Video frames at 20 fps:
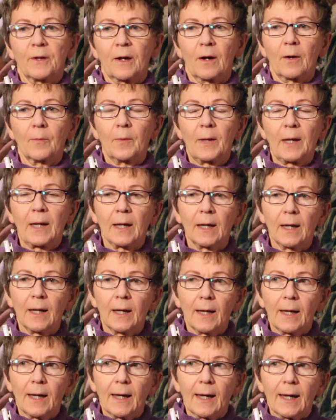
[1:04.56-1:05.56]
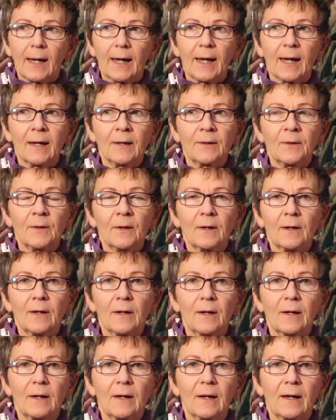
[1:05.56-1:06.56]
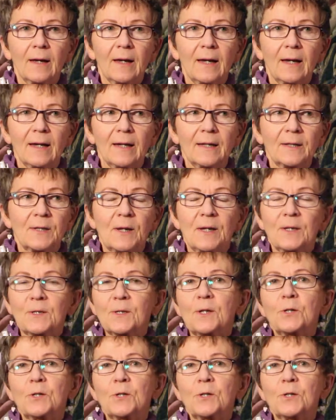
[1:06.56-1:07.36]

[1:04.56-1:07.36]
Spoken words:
therapy. And it's